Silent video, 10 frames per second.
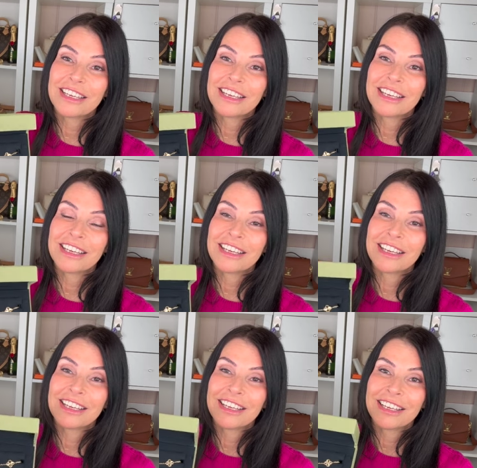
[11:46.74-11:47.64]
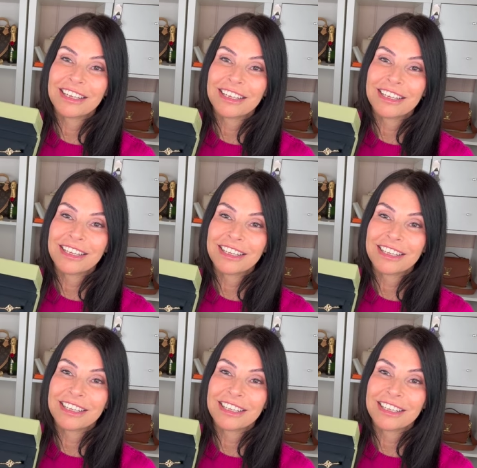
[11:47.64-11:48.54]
Nothing is said.